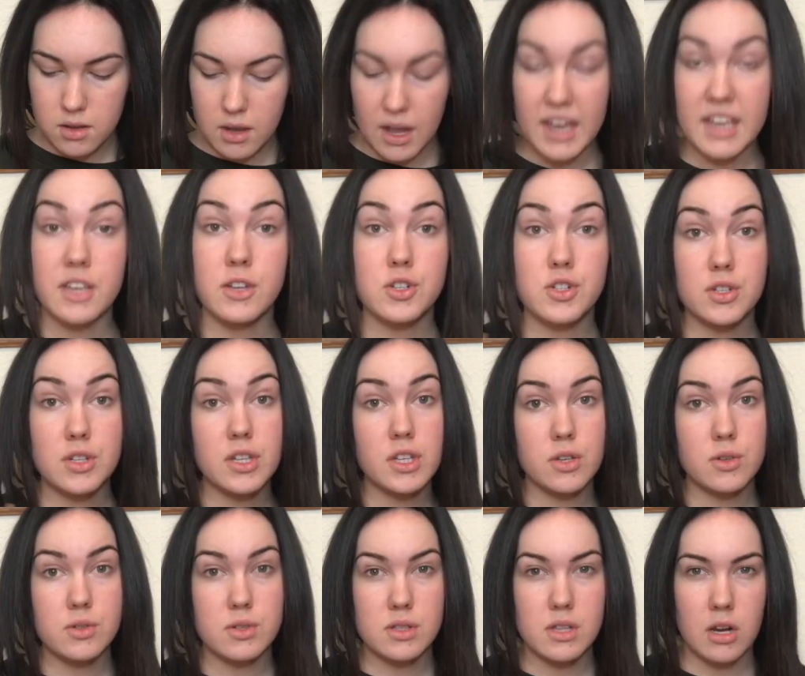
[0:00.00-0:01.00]
I usually
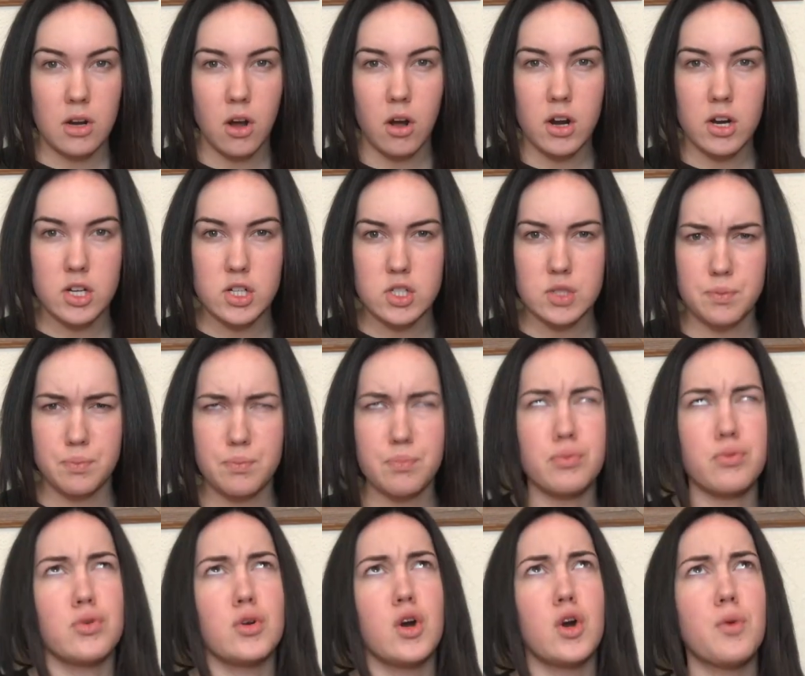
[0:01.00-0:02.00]
use the NARS
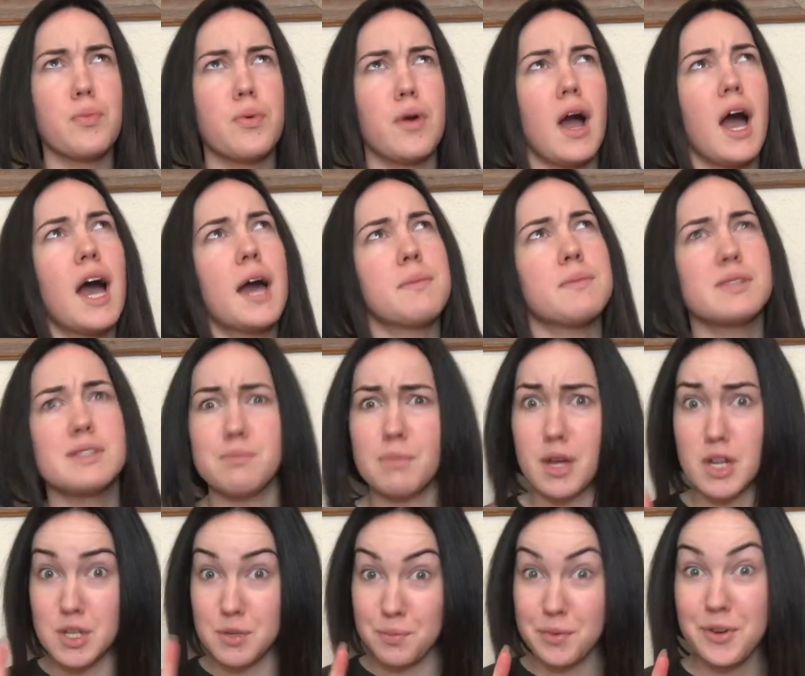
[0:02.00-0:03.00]
Pro Prime
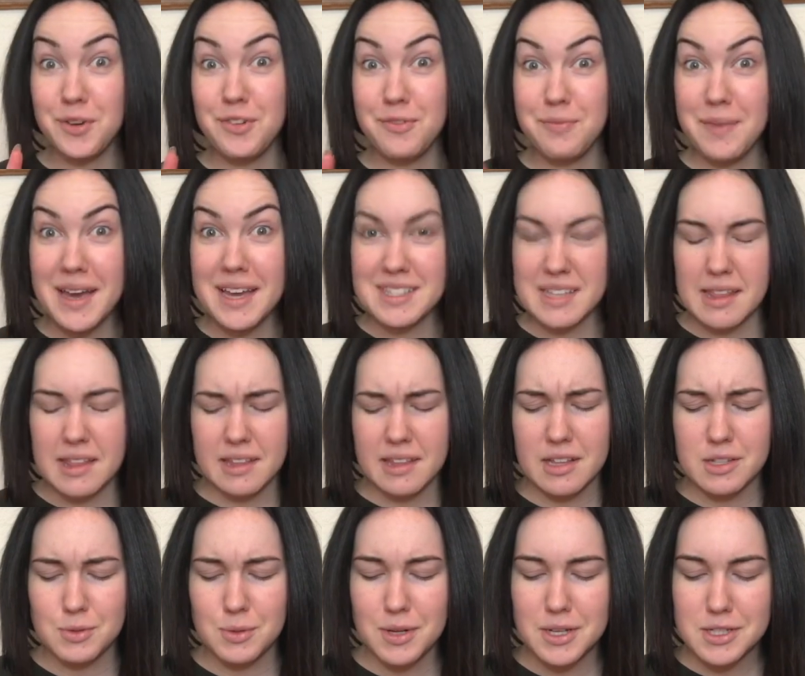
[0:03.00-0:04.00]
Smudge Proof Base, I think
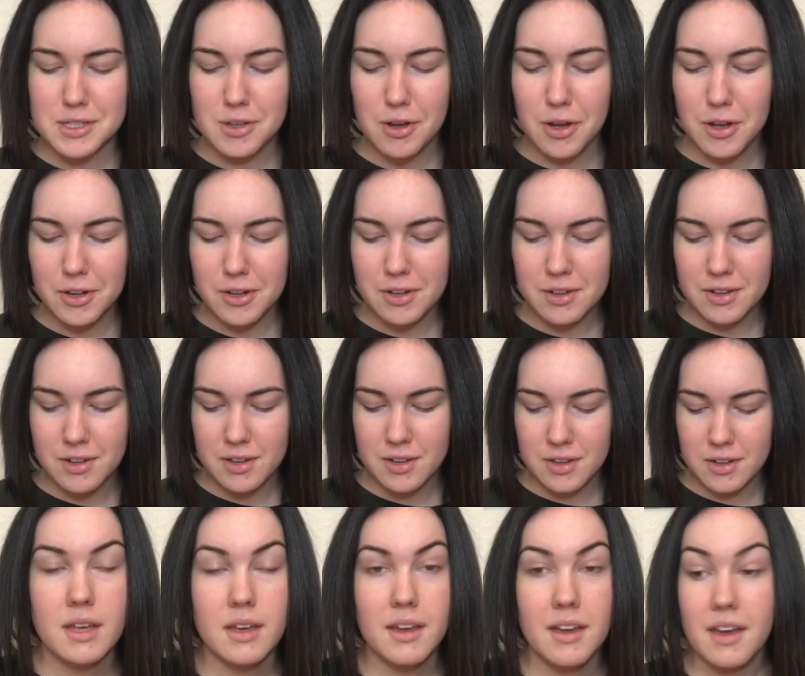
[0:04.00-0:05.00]
that's what it's called.
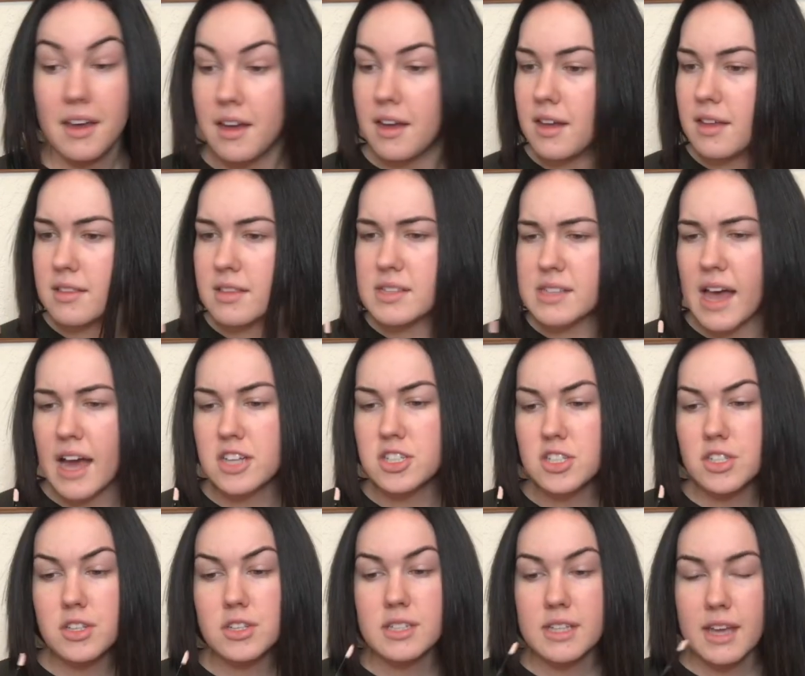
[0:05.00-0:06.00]
This
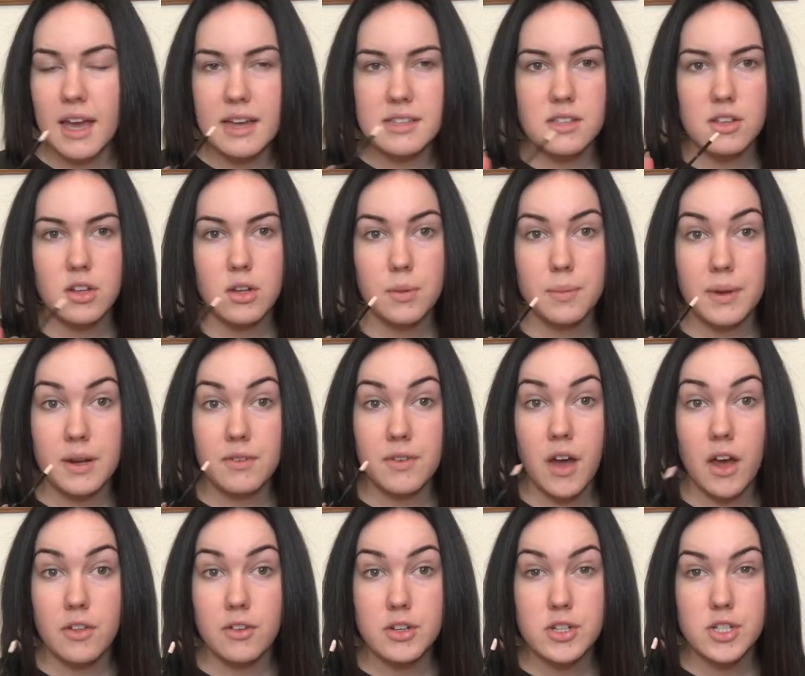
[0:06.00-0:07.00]
actually looks like it has a little bit of
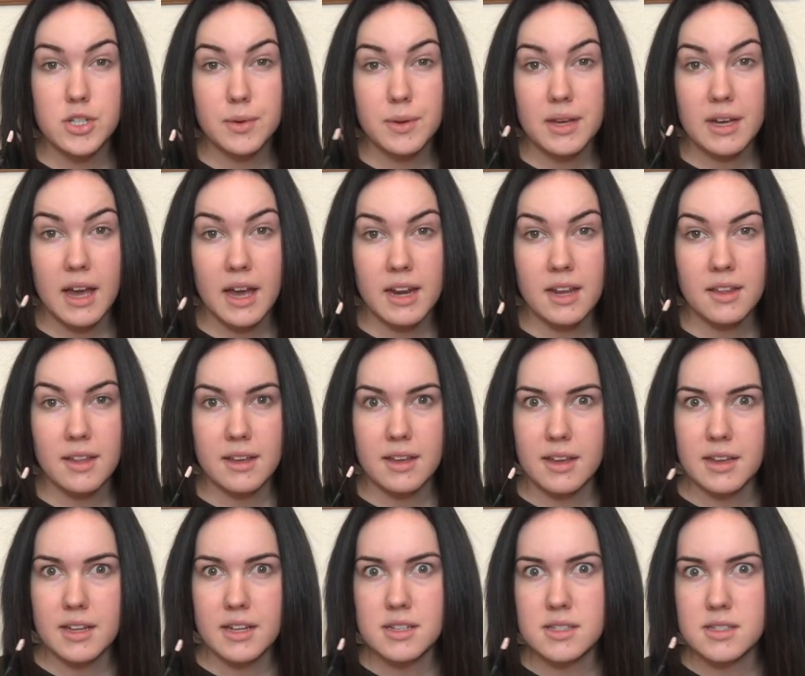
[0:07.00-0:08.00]
color to it, kind of like
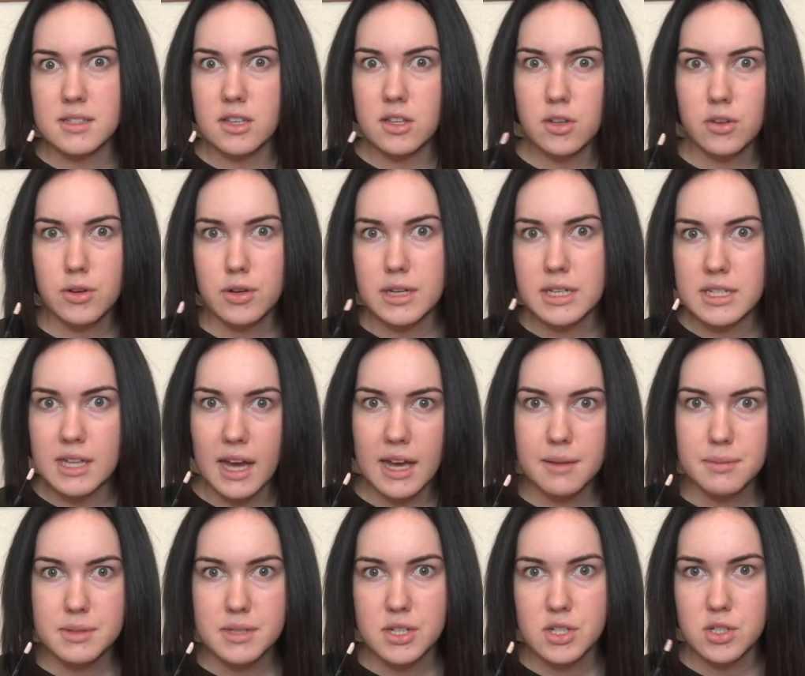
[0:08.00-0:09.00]
a concealer-y
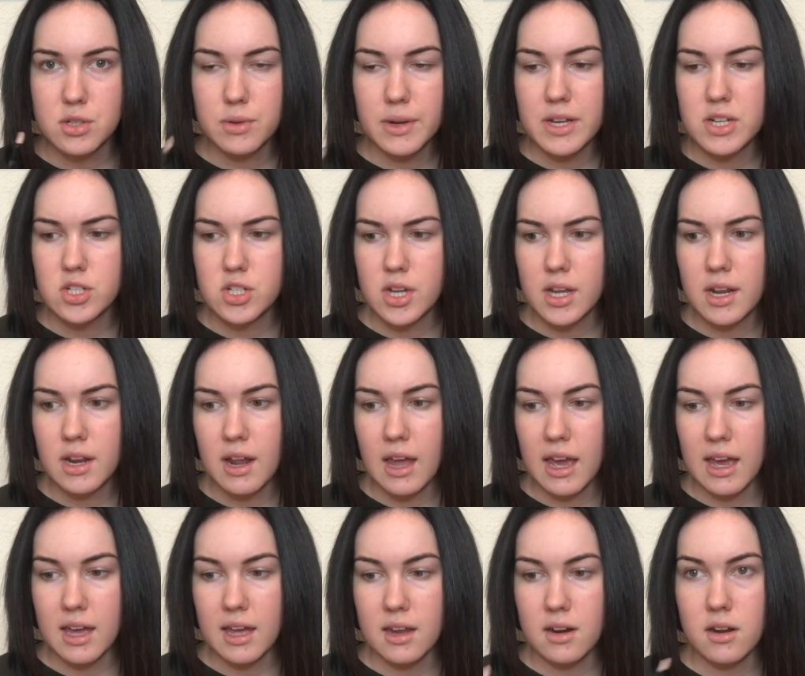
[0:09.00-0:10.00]
type situation,
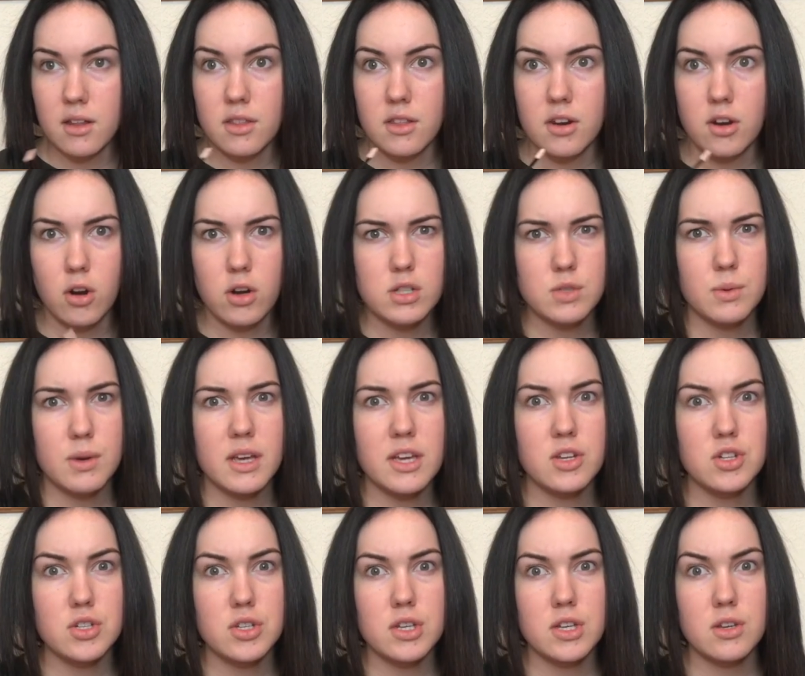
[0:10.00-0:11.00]
and the NARS one I
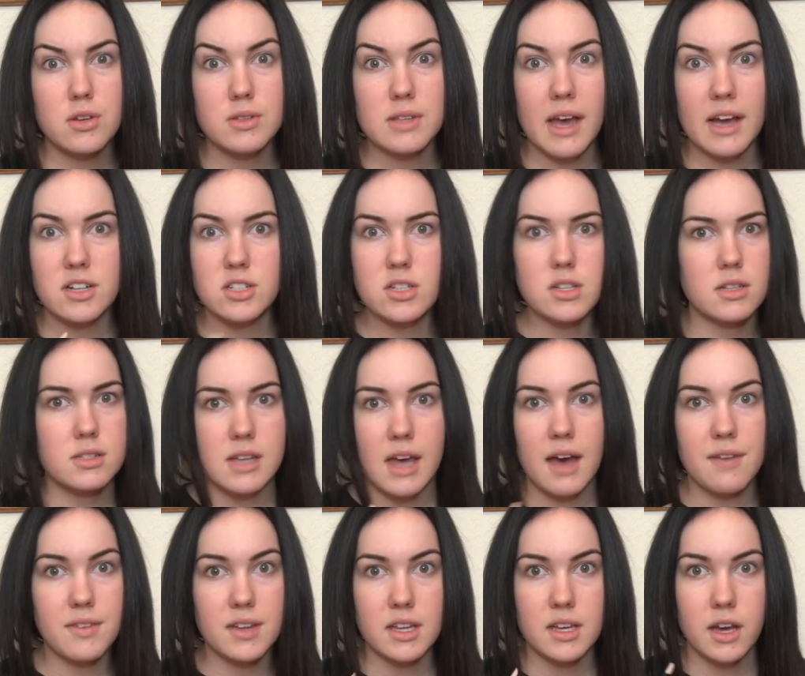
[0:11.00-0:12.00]
usually use actually doesn't
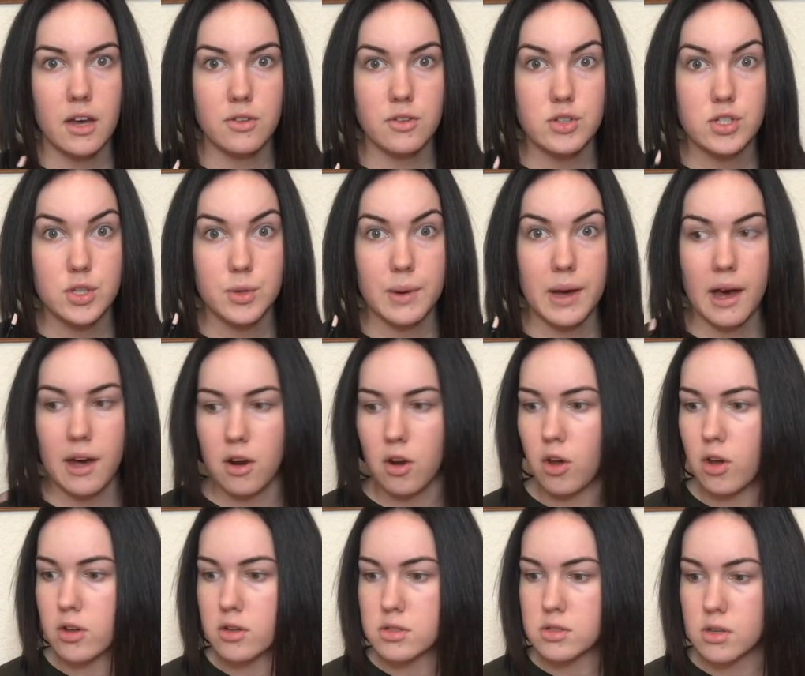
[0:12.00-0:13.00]
have any color to it at
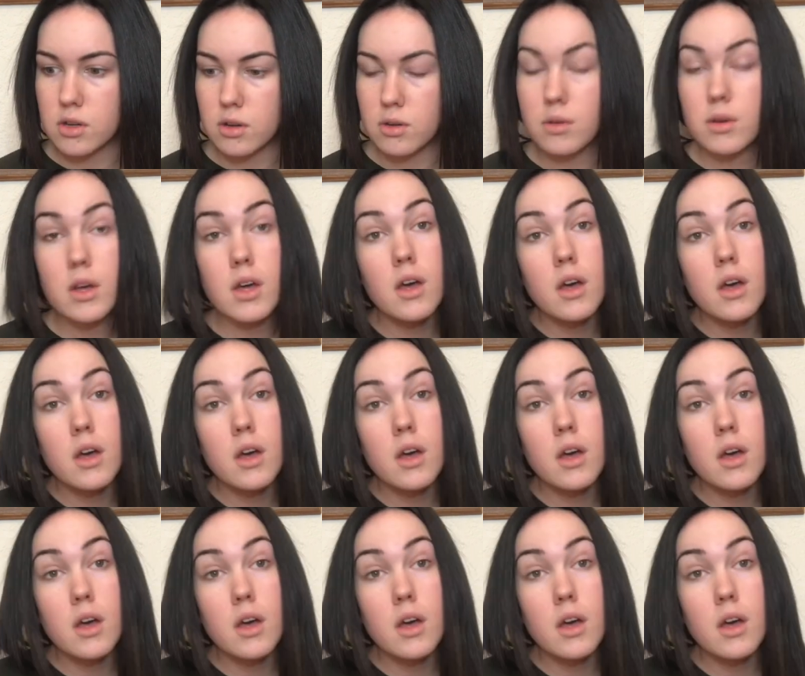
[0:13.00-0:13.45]
all, so